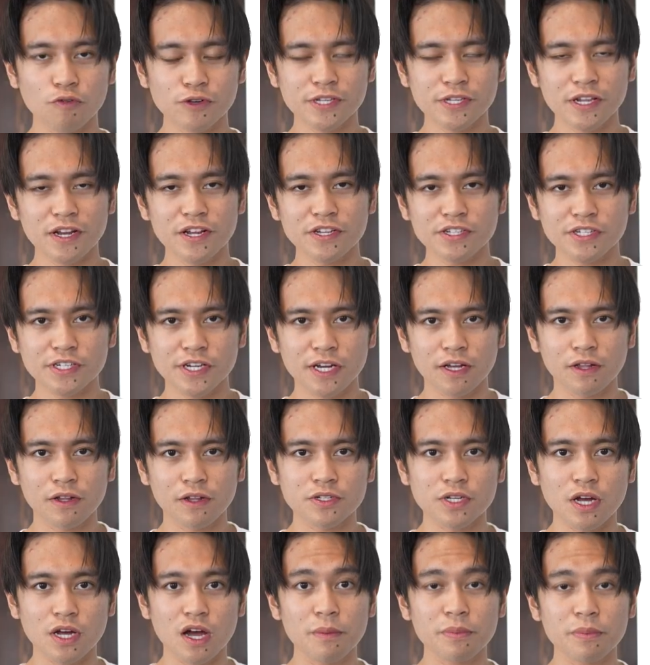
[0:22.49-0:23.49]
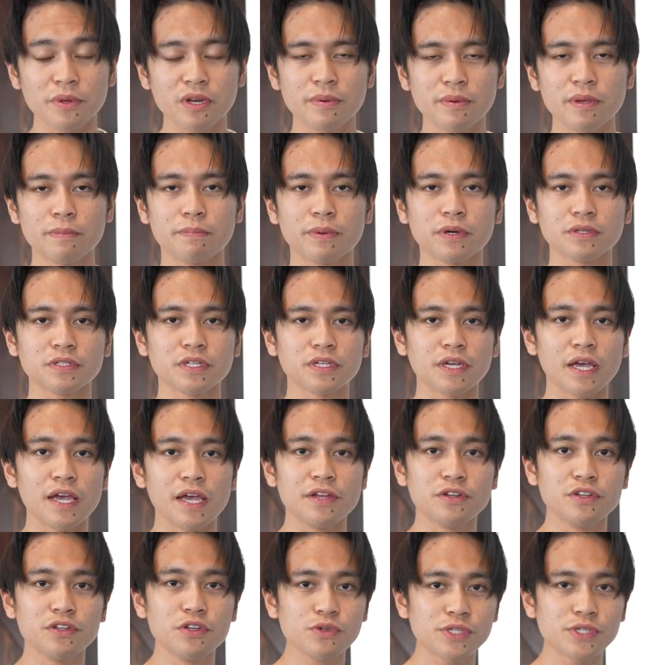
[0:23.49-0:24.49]
for today's challenge, I'm going to be building
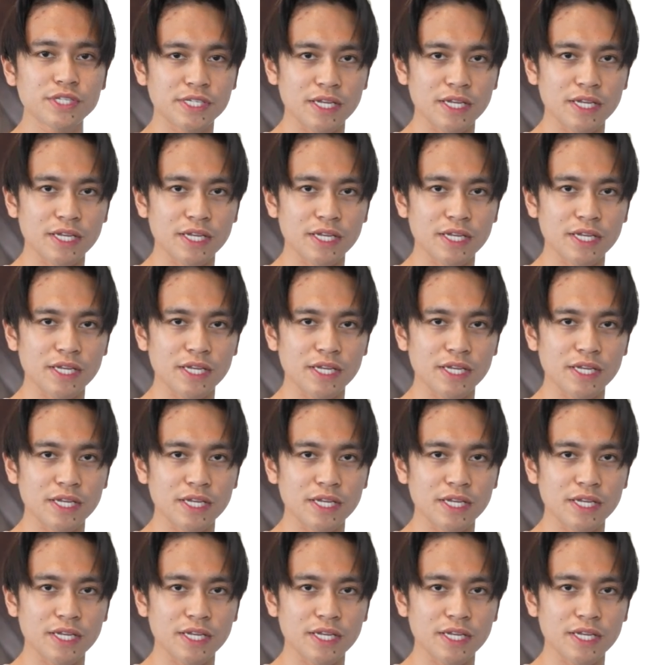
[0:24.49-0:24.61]
a new